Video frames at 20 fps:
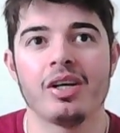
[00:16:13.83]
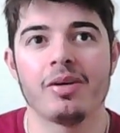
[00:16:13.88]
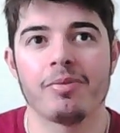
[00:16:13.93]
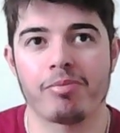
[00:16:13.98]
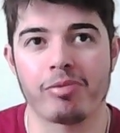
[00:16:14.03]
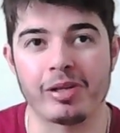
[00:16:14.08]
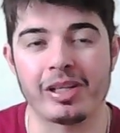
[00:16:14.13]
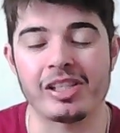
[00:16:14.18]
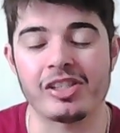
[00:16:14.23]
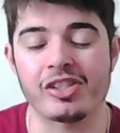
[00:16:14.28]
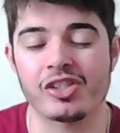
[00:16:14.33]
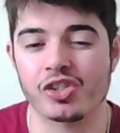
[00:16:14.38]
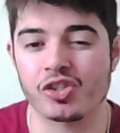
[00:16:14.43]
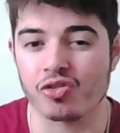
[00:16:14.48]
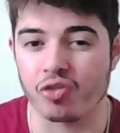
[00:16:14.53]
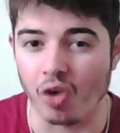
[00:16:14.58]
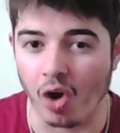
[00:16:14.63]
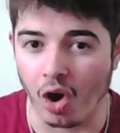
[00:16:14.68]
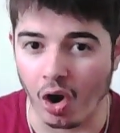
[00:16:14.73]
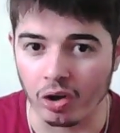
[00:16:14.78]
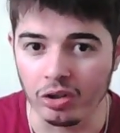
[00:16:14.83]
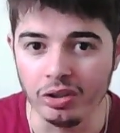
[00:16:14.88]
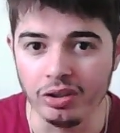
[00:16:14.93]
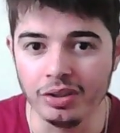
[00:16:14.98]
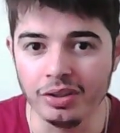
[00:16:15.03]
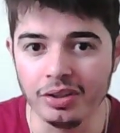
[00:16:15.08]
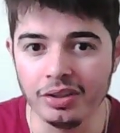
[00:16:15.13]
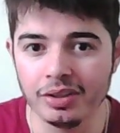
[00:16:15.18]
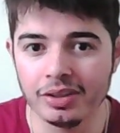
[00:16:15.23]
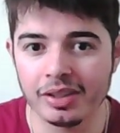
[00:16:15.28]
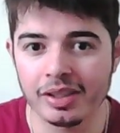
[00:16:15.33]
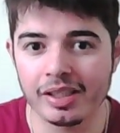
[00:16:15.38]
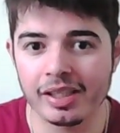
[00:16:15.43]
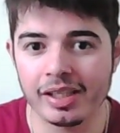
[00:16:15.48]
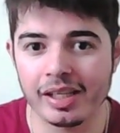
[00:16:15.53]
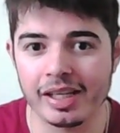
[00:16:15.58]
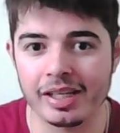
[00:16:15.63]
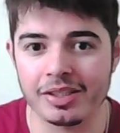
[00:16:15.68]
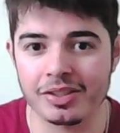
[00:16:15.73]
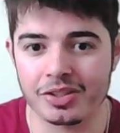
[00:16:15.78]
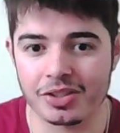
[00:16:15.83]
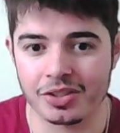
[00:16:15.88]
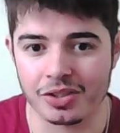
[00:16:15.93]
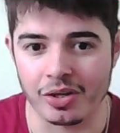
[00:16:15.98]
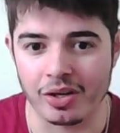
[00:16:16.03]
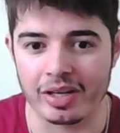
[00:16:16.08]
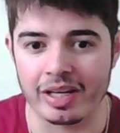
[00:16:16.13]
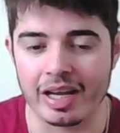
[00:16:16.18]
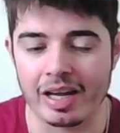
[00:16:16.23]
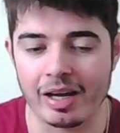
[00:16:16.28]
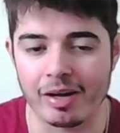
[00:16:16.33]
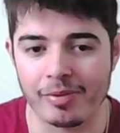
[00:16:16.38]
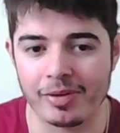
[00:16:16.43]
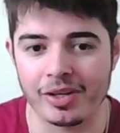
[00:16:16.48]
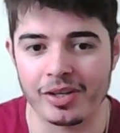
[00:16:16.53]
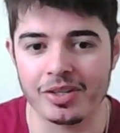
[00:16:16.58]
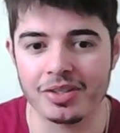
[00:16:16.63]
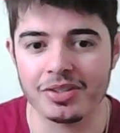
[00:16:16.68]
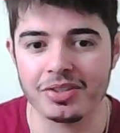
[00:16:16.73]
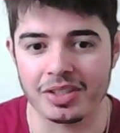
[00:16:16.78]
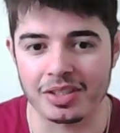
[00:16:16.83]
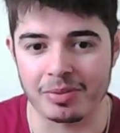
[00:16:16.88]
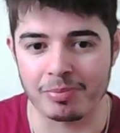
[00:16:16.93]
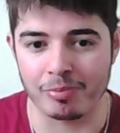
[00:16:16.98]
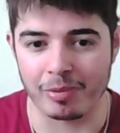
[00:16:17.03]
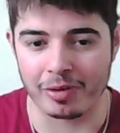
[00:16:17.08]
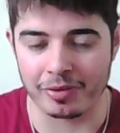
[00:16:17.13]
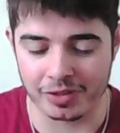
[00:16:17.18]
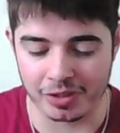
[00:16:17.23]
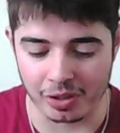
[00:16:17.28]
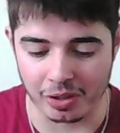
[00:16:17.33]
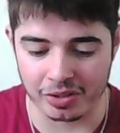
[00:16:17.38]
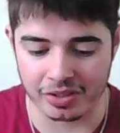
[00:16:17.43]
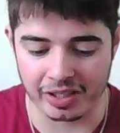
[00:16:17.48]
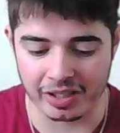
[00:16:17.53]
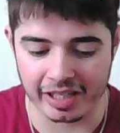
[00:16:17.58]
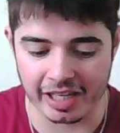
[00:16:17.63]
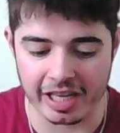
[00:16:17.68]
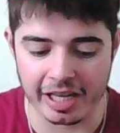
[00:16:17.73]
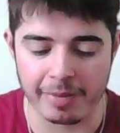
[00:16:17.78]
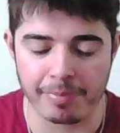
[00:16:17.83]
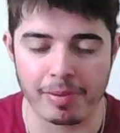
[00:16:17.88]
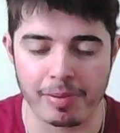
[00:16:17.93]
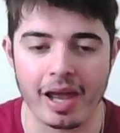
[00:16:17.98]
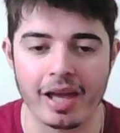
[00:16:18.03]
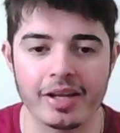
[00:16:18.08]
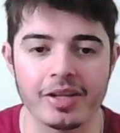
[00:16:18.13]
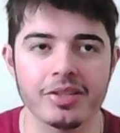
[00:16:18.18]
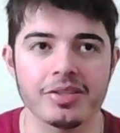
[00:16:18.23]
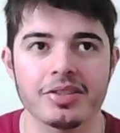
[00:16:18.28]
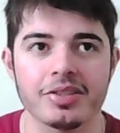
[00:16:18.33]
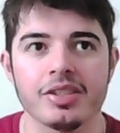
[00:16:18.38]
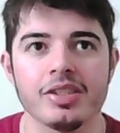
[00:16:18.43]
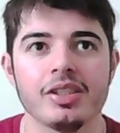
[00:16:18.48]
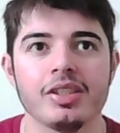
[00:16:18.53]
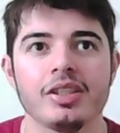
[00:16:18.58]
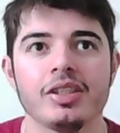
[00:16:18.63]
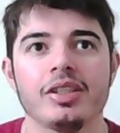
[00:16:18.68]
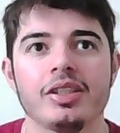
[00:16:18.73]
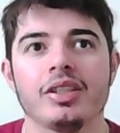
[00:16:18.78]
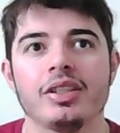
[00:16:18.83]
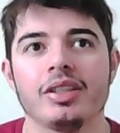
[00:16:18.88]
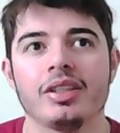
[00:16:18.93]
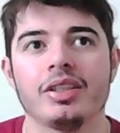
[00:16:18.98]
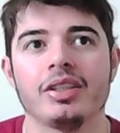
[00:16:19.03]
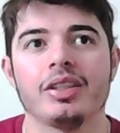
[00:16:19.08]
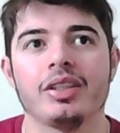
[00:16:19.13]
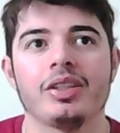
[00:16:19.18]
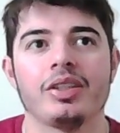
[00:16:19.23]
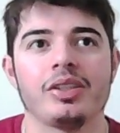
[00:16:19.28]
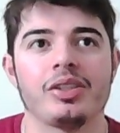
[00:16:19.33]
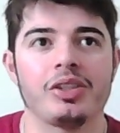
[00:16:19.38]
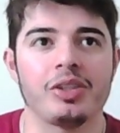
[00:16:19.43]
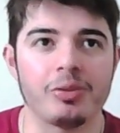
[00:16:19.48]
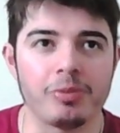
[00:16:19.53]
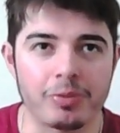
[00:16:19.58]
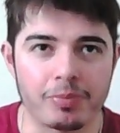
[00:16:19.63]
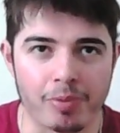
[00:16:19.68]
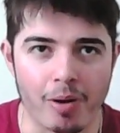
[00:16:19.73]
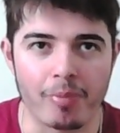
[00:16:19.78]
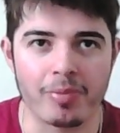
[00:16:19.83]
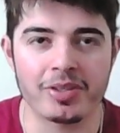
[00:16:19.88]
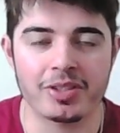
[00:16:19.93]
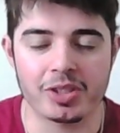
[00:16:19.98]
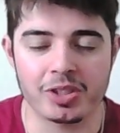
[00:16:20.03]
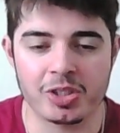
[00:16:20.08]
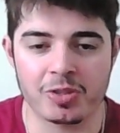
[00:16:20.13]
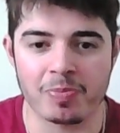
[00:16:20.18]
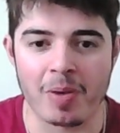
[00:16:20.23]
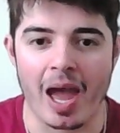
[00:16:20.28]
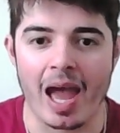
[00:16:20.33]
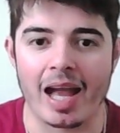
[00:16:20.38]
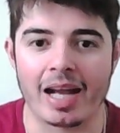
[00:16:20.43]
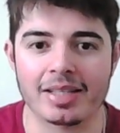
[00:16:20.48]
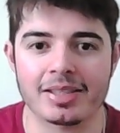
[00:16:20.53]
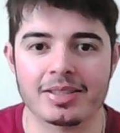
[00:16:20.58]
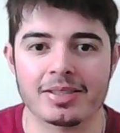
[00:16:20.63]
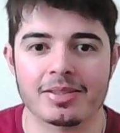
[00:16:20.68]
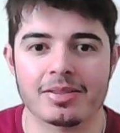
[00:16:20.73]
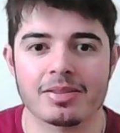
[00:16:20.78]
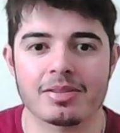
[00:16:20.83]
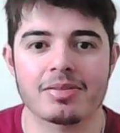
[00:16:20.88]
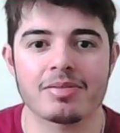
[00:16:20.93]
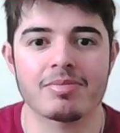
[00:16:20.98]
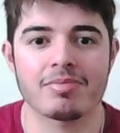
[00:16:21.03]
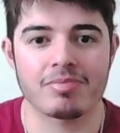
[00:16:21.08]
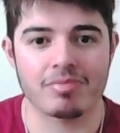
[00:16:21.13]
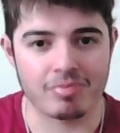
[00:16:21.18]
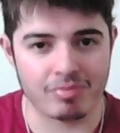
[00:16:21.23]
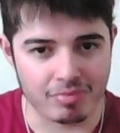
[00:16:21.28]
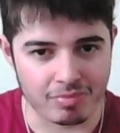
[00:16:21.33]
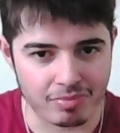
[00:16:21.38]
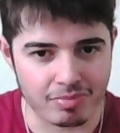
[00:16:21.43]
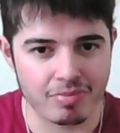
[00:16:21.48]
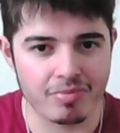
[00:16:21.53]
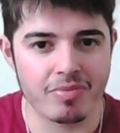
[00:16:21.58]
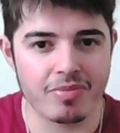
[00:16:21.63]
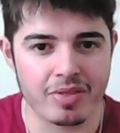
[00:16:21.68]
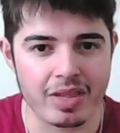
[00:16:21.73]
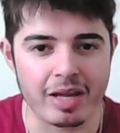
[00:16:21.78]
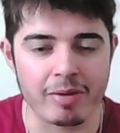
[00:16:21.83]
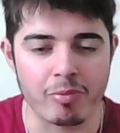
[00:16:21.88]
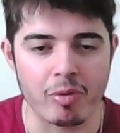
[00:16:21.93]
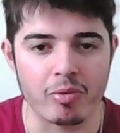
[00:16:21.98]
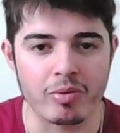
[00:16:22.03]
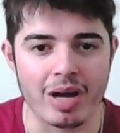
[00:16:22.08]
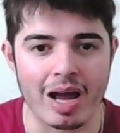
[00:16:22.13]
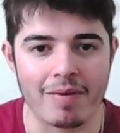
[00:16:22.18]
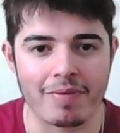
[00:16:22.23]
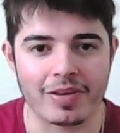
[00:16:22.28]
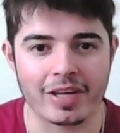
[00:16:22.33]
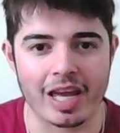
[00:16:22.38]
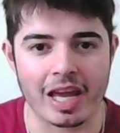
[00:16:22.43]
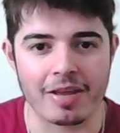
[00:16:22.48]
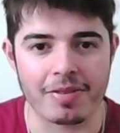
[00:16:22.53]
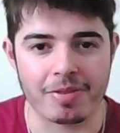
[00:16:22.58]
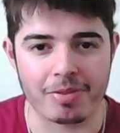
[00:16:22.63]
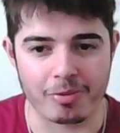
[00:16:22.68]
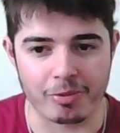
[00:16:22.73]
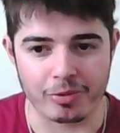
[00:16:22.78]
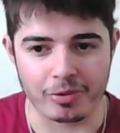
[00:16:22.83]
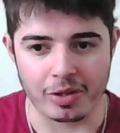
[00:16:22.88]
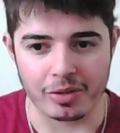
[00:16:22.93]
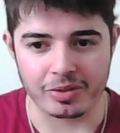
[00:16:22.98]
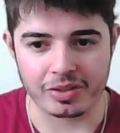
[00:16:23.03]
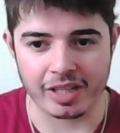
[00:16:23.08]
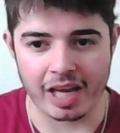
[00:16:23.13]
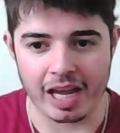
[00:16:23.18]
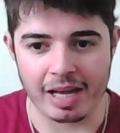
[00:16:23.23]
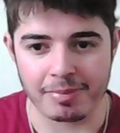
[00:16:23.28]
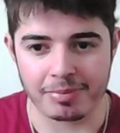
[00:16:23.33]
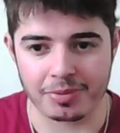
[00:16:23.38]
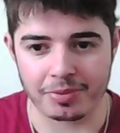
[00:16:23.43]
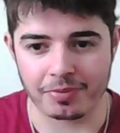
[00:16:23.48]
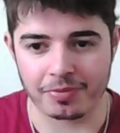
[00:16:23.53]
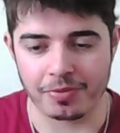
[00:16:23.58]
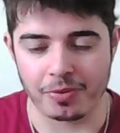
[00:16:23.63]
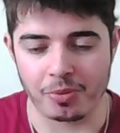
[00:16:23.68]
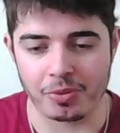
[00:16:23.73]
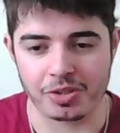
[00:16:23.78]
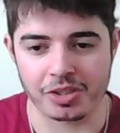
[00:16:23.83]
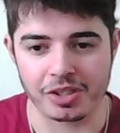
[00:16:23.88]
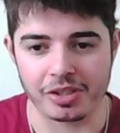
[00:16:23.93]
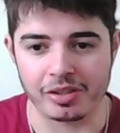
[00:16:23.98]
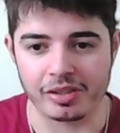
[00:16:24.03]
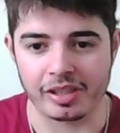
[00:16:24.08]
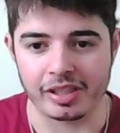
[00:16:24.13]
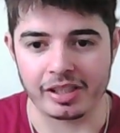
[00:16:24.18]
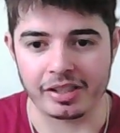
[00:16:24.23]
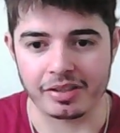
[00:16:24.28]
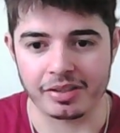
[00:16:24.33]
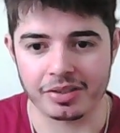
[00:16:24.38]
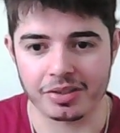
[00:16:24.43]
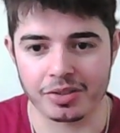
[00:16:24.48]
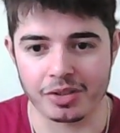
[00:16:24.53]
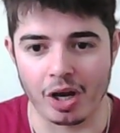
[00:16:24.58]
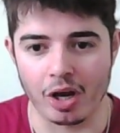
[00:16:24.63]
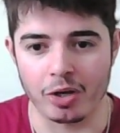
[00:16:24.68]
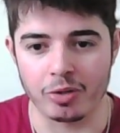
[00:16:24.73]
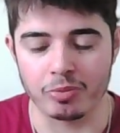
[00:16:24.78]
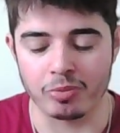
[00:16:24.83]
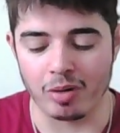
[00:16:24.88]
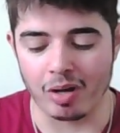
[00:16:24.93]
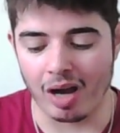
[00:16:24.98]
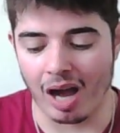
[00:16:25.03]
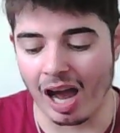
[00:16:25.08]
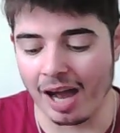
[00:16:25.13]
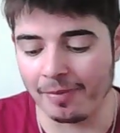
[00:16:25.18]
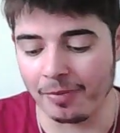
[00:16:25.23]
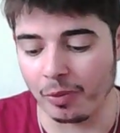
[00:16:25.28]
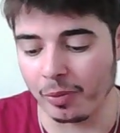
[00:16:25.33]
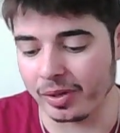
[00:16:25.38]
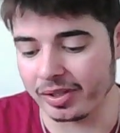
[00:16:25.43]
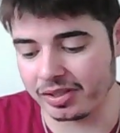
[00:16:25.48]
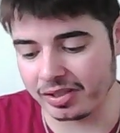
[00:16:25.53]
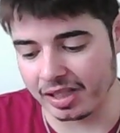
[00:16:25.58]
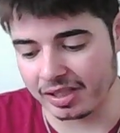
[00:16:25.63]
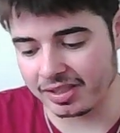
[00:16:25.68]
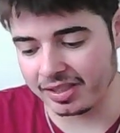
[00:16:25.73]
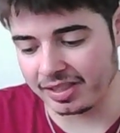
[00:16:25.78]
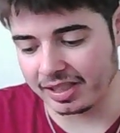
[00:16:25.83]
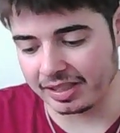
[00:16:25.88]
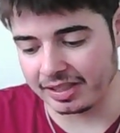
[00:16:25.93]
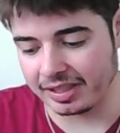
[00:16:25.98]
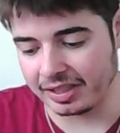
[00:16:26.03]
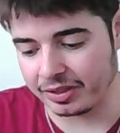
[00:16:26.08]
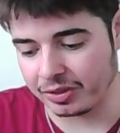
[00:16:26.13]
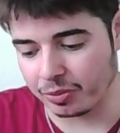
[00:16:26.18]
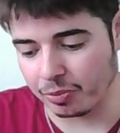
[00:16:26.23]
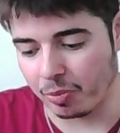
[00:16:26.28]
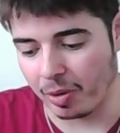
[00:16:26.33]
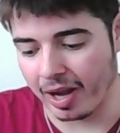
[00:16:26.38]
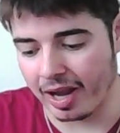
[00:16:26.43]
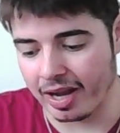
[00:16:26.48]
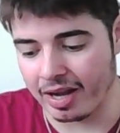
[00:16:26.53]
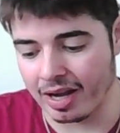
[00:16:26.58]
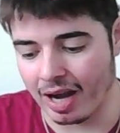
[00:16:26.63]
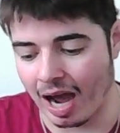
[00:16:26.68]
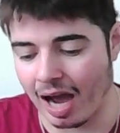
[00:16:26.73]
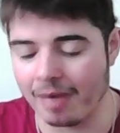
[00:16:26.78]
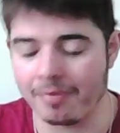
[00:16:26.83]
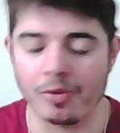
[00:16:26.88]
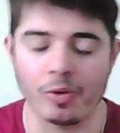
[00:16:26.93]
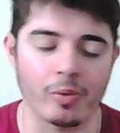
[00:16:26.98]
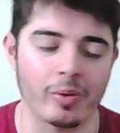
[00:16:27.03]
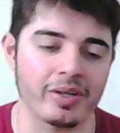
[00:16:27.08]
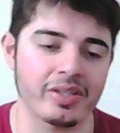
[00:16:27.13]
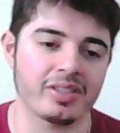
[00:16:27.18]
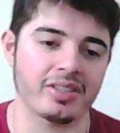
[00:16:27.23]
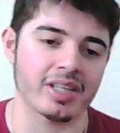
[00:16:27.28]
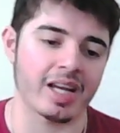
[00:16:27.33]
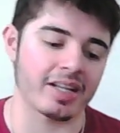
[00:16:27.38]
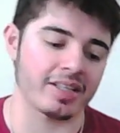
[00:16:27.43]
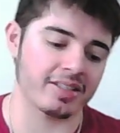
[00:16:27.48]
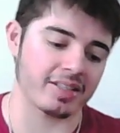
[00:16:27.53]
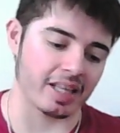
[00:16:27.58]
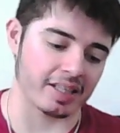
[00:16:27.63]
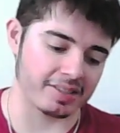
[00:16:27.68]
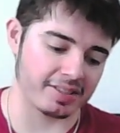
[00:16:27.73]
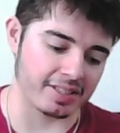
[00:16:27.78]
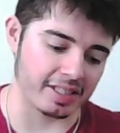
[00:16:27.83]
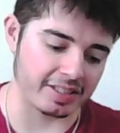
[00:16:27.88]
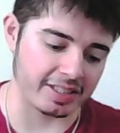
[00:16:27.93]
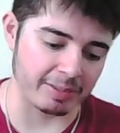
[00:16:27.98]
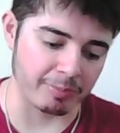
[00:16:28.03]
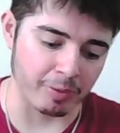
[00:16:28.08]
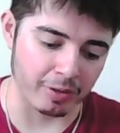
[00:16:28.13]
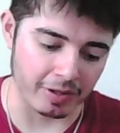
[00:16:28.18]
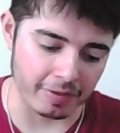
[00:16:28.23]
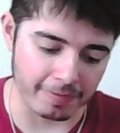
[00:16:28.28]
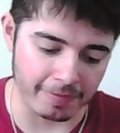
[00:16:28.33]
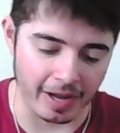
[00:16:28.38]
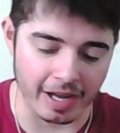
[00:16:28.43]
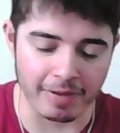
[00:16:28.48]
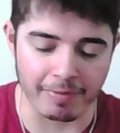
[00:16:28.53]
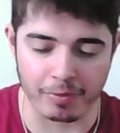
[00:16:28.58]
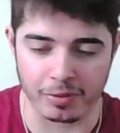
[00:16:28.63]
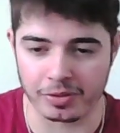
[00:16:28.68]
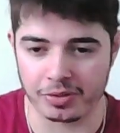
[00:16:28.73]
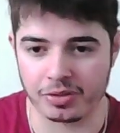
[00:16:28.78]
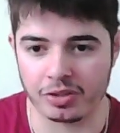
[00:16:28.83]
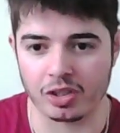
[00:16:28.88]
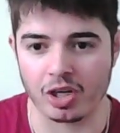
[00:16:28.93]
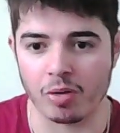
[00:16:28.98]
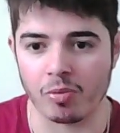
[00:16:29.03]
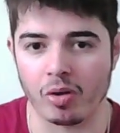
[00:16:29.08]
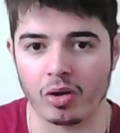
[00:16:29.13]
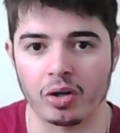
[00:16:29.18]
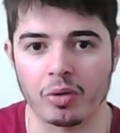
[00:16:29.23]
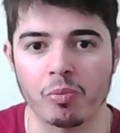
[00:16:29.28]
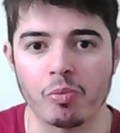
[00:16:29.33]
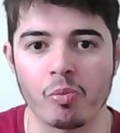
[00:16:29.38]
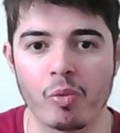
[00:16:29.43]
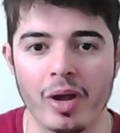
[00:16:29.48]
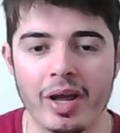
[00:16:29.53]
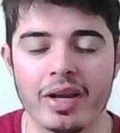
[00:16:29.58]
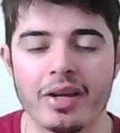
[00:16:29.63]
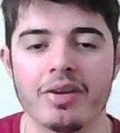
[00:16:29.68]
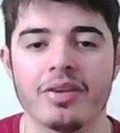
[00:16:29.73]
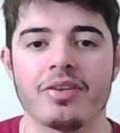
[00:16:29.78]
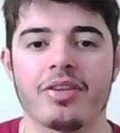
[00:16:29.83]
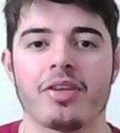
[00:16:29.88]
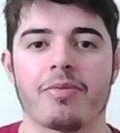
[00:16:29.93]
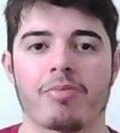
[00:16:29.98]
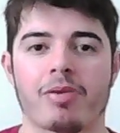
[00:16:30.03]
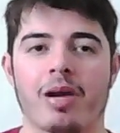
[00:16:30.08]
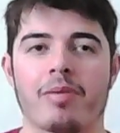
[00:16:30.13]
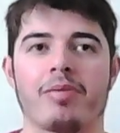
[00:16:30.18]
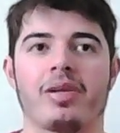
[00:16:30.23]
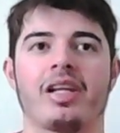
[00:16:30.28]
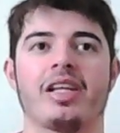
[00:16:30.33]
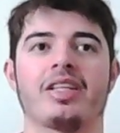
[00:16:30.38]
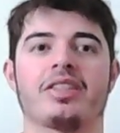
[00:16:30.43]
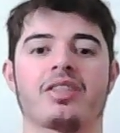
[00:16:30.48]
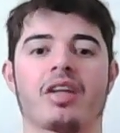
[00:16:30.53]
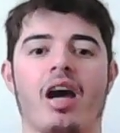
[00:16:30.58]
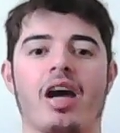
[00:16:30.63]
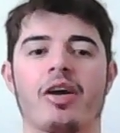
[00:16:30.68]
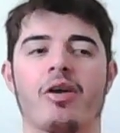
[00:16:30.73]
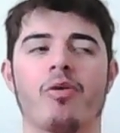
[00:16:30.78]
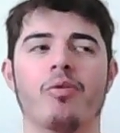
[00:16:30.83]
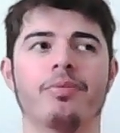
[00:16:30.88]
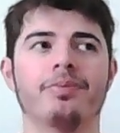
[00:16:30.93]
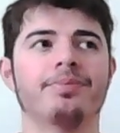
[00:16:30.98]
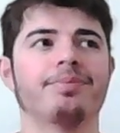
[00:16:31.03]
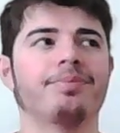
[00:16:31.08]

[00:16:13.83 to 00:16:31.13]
pretty strong in certain areas and with certain key players, you would probably suspect they will navigate through those games, unfortunately. So I've always said City to win. I've always said that City were the favourites to go on and win the Premier League title.